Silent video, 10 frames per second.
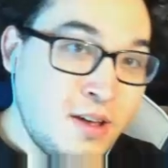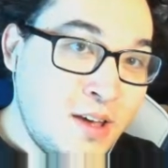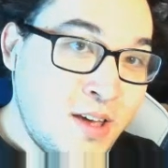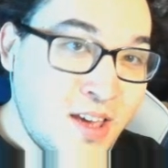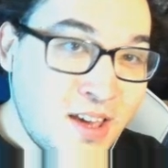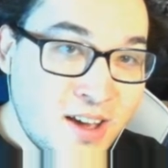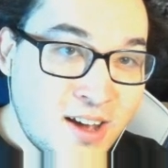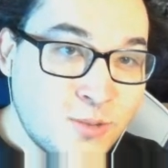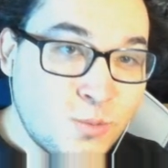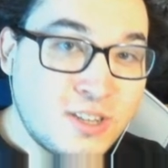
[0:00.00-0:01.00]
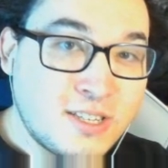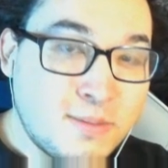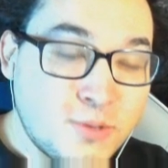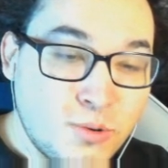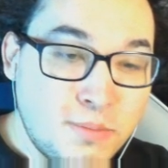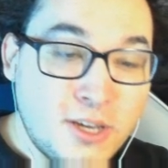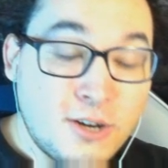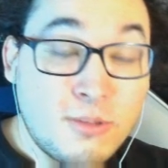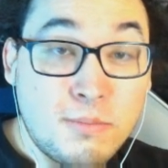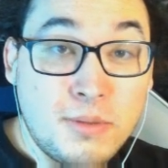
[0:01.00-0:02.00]
Hey guys, what is up? Swim here with
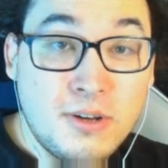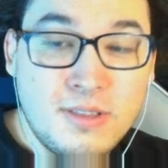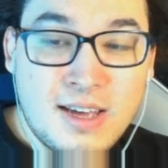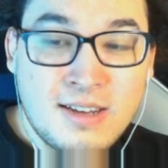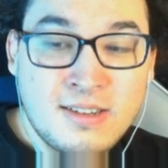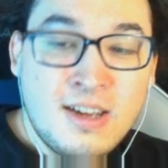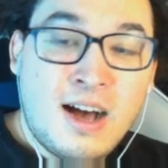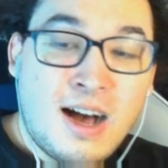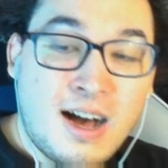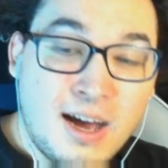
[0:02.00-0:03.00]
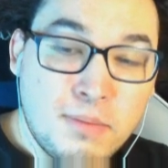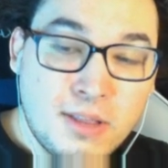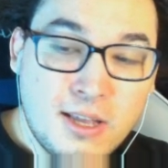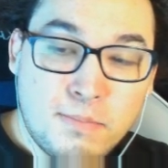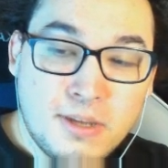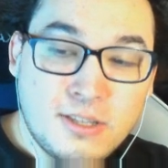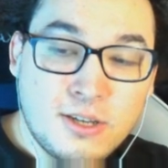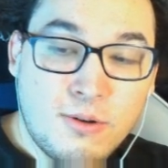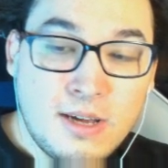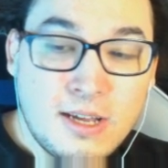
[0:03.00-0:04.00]
the build that uh, I played a bit
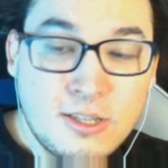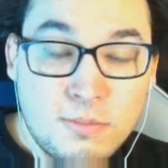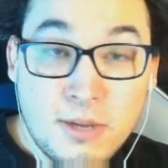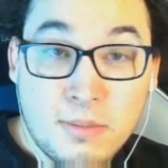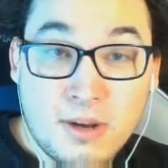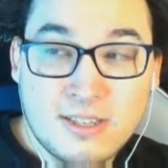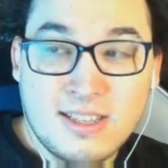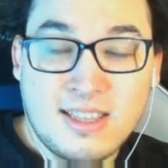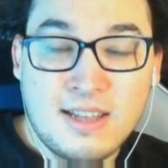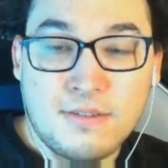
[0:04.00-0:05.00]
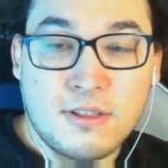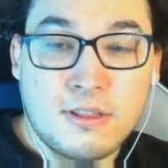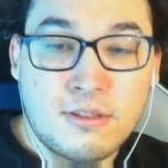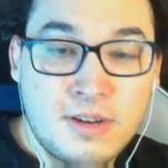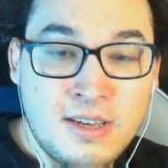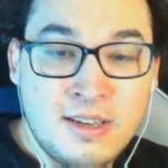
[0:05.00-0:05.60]
going into Big Boss level 3.